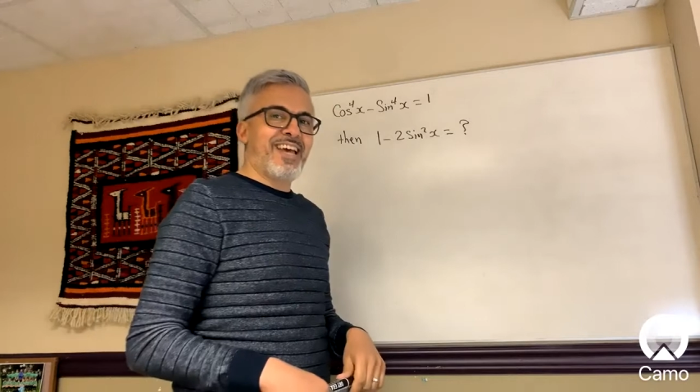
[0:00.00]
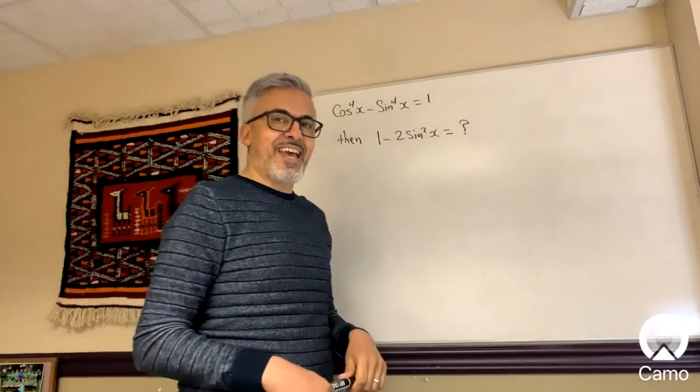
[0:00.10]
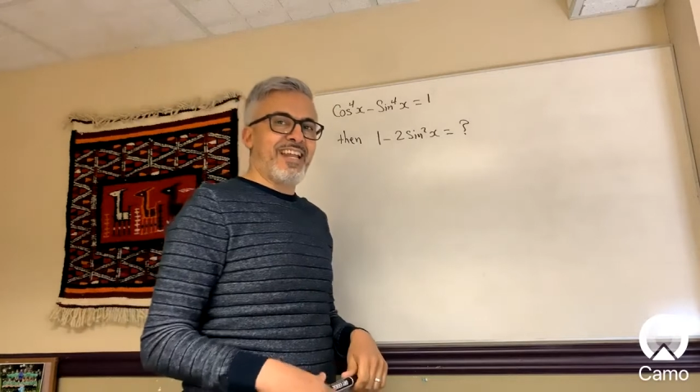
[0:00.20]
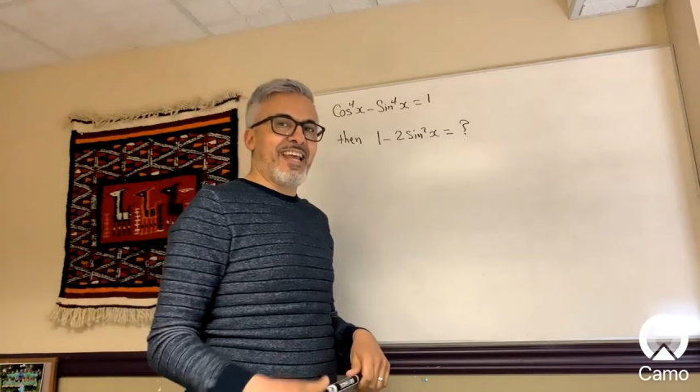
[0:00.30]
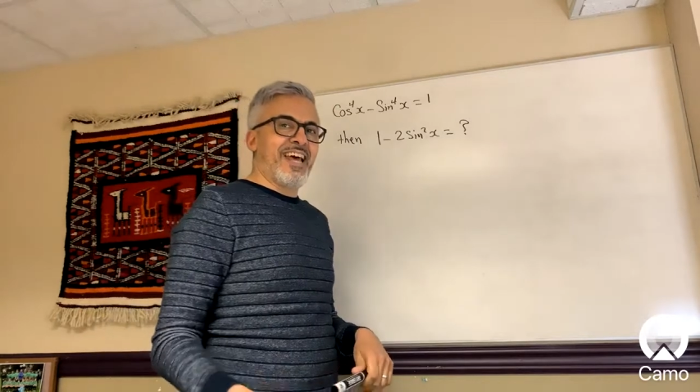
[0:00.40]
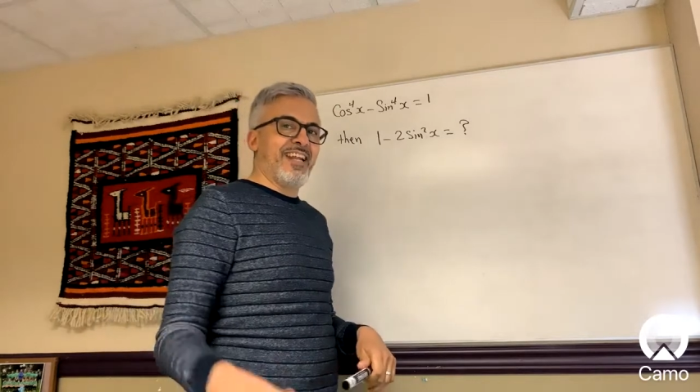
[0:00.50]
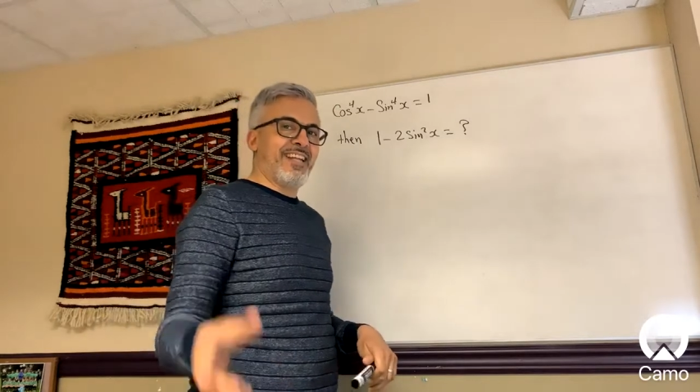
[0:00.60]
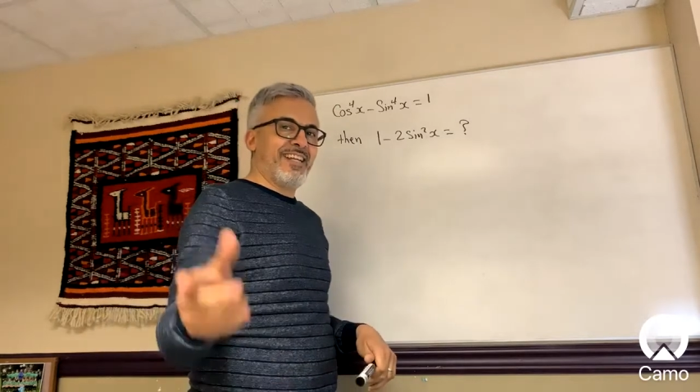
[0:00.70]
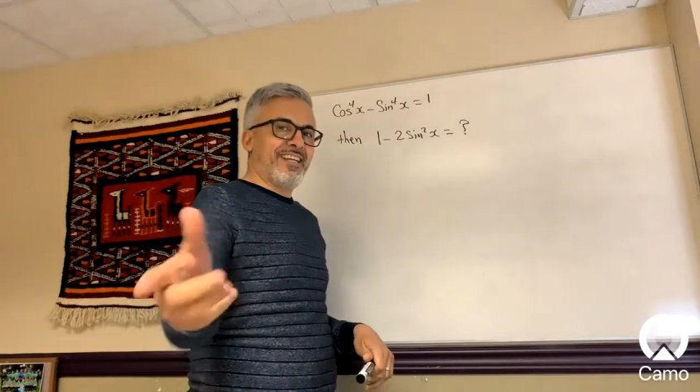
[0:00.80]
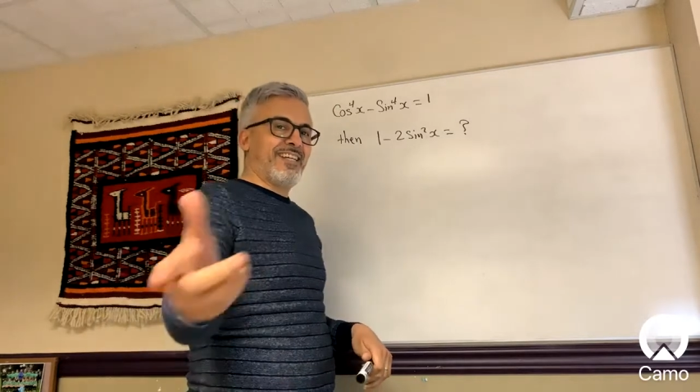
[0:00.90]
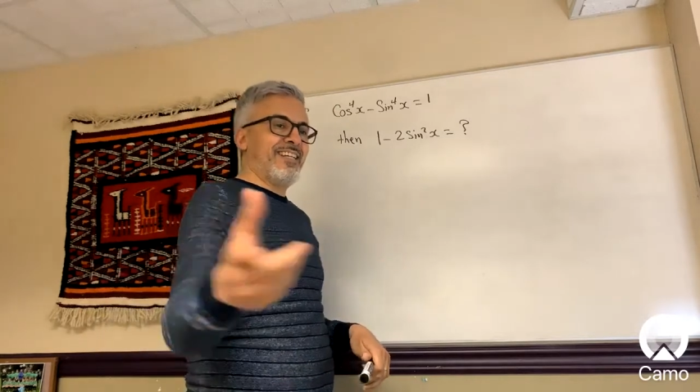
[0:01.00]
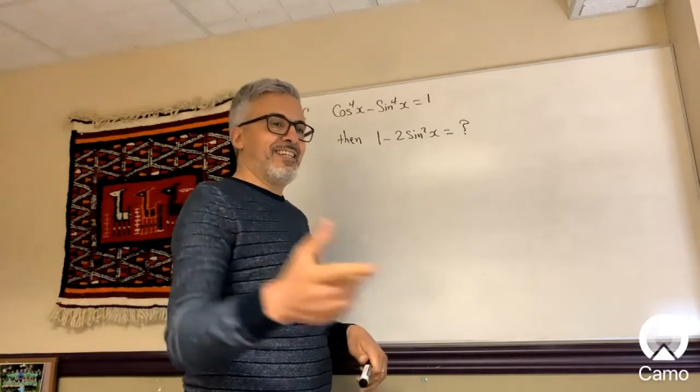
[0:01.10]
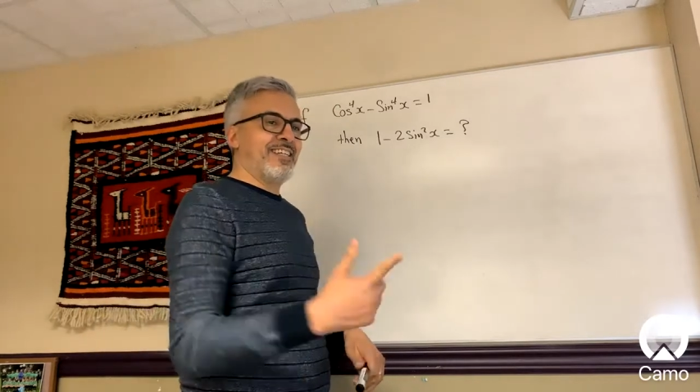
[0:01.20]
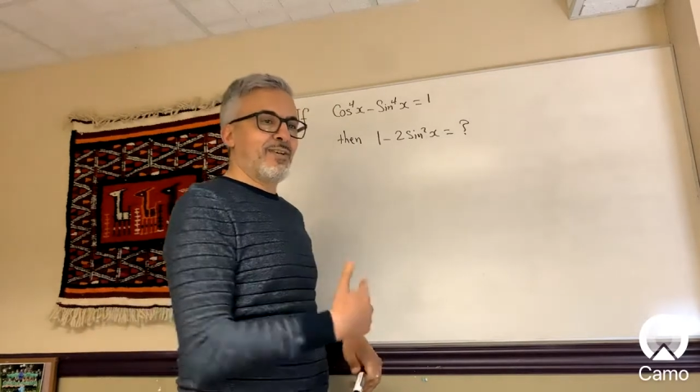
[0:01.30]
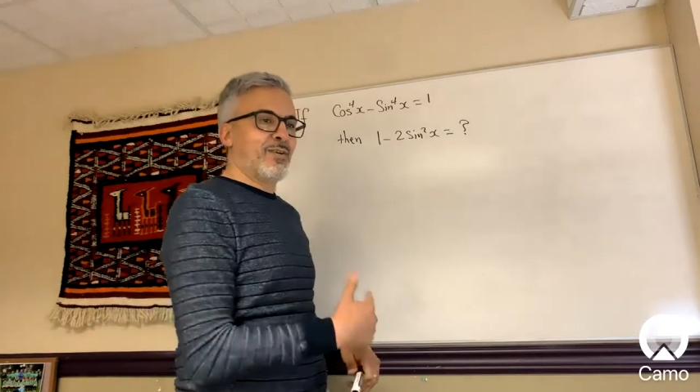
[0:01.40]
and then
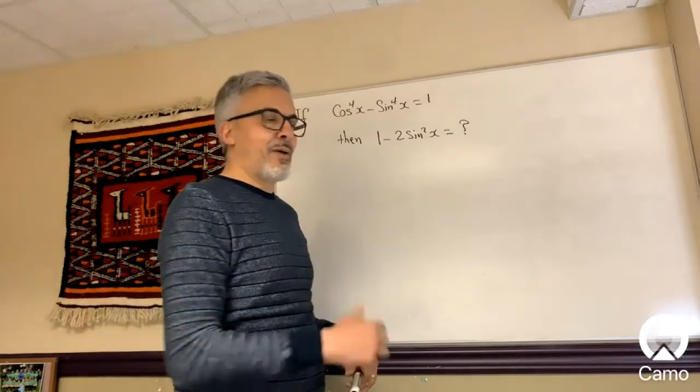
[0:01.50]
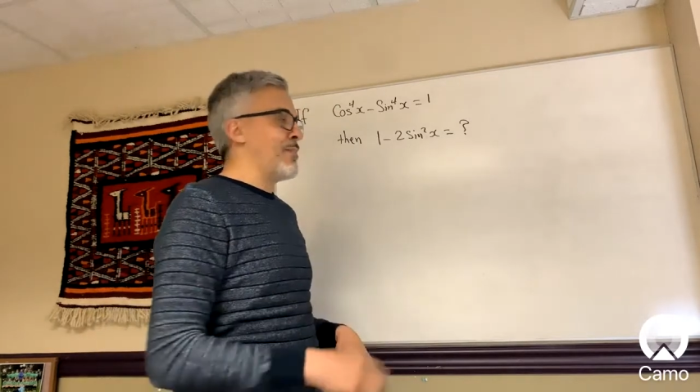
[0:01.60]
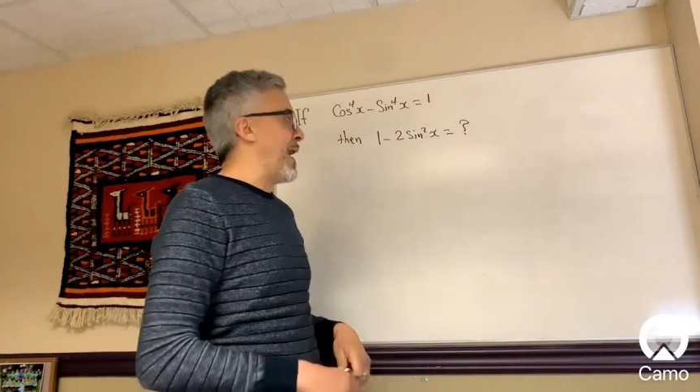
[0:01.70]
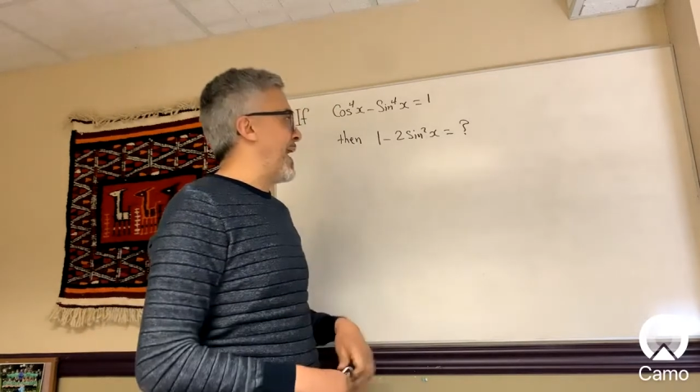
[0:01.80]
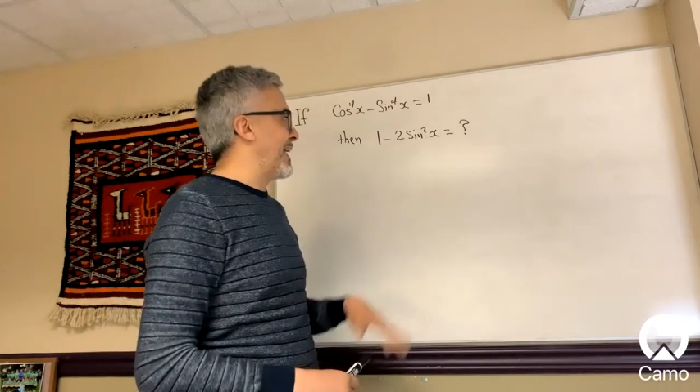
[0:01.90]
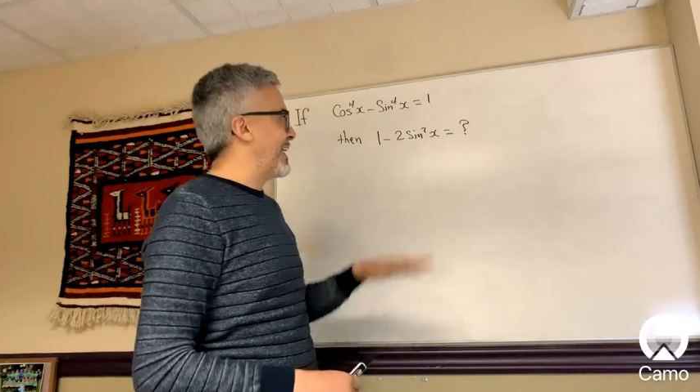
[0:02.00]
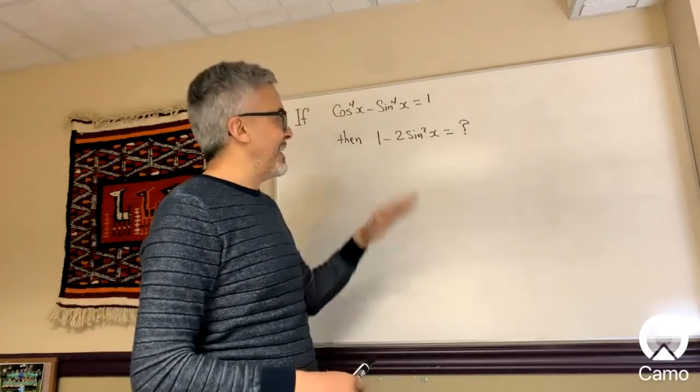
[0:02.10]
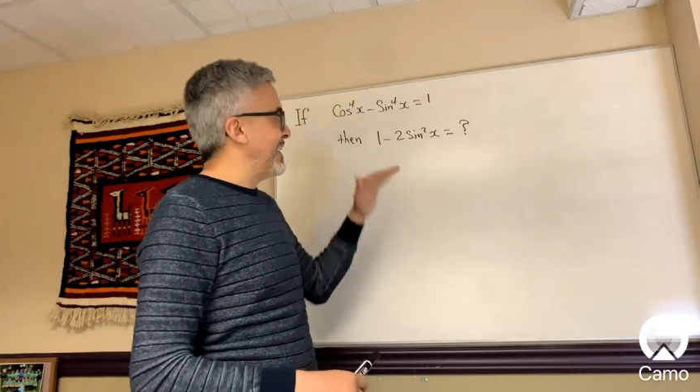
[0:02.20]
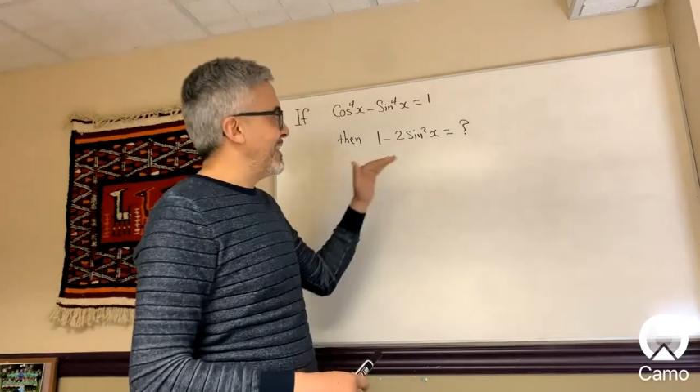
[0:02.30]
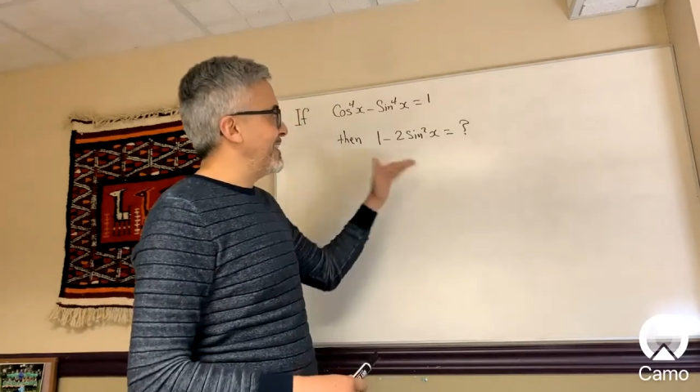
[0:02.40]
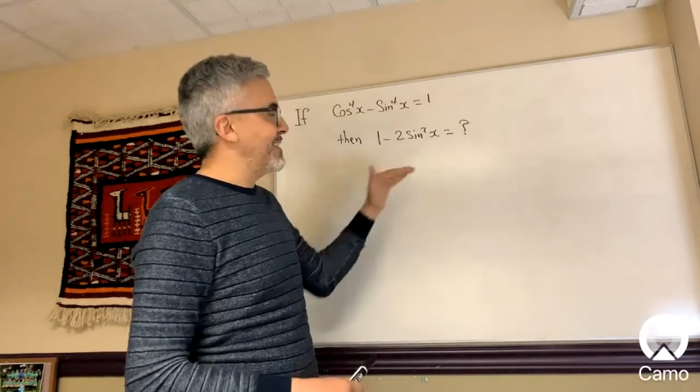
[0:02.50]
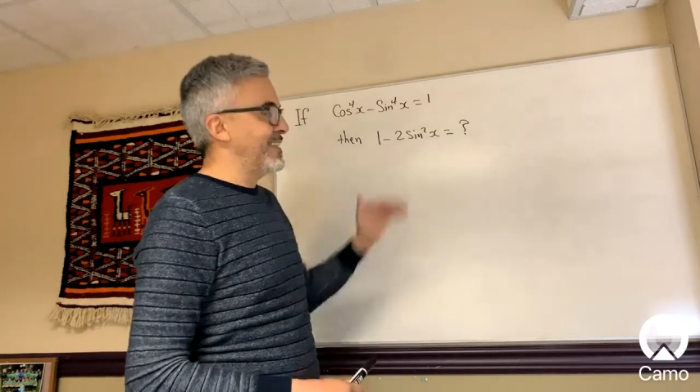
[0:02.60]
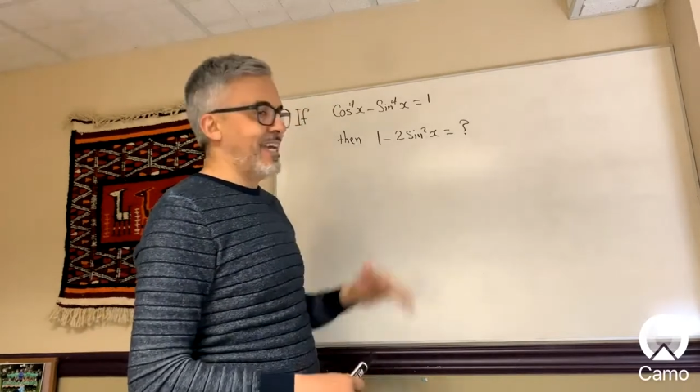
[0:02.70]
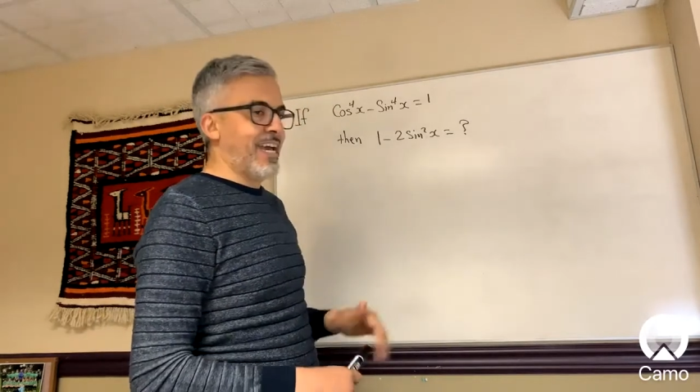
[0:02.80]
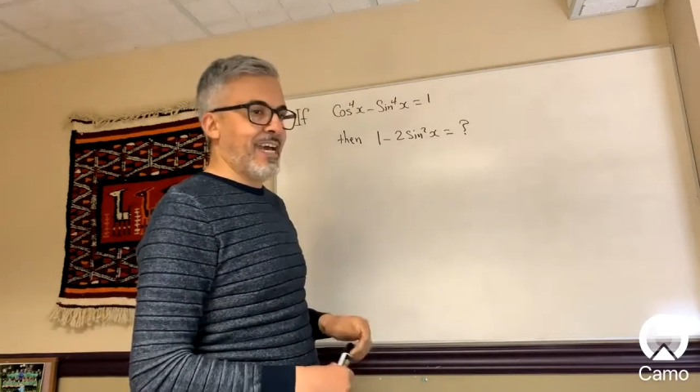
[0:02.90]
come back
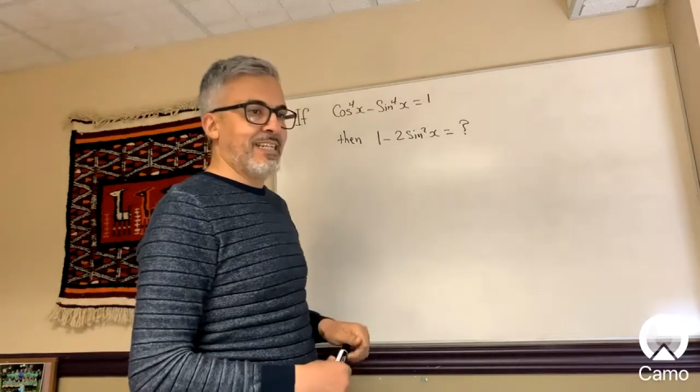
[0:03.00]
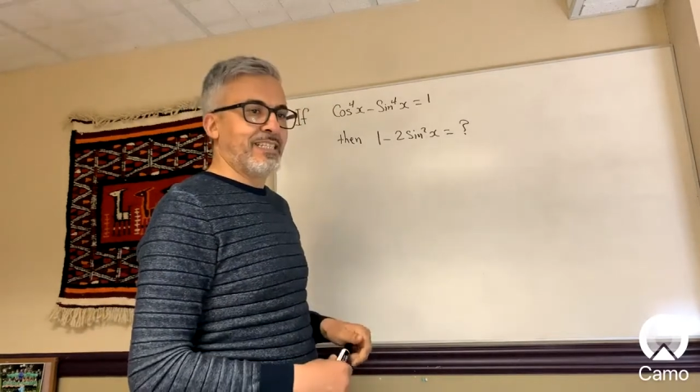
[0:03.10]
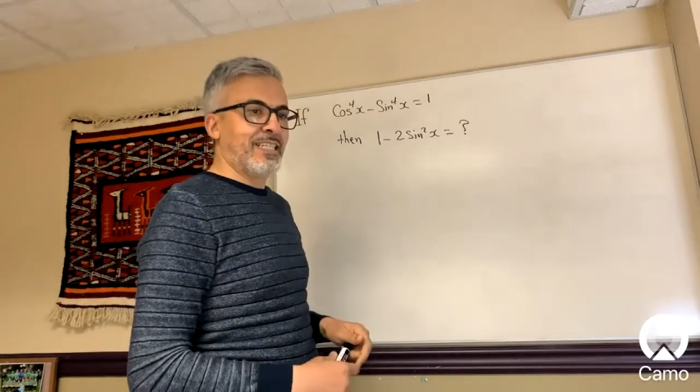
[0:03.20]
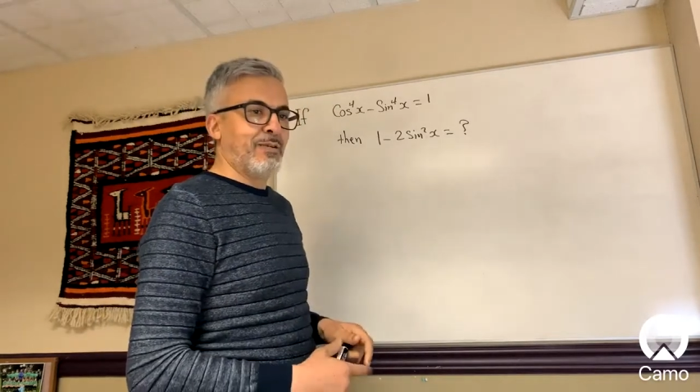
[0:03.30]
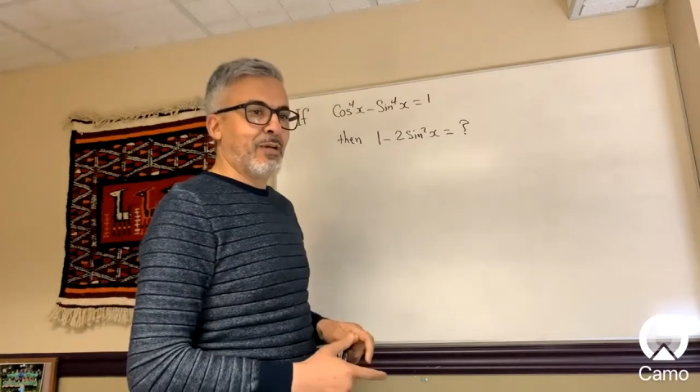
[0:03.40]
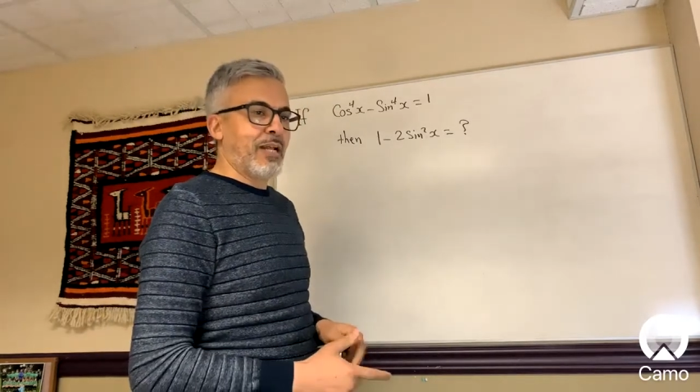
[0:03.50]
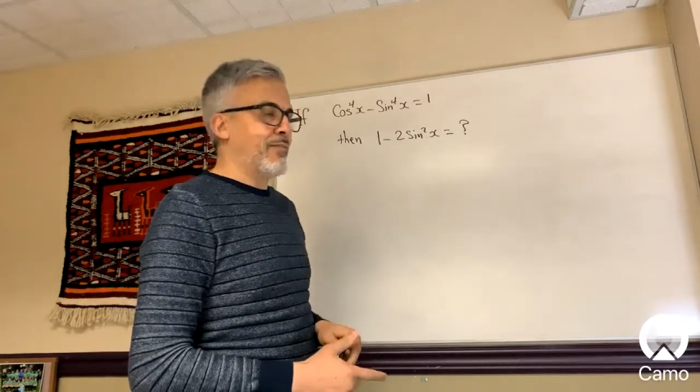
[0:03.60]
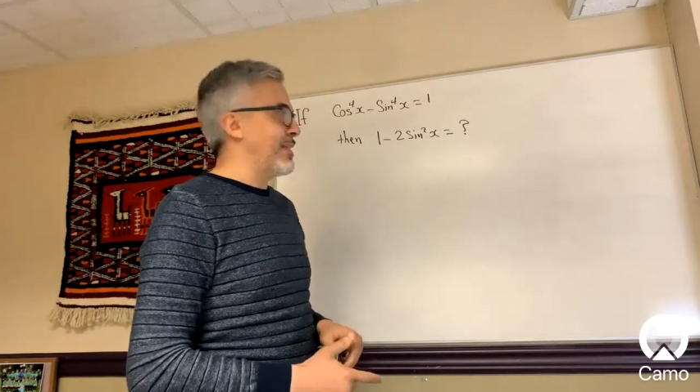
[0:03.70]
and see what I've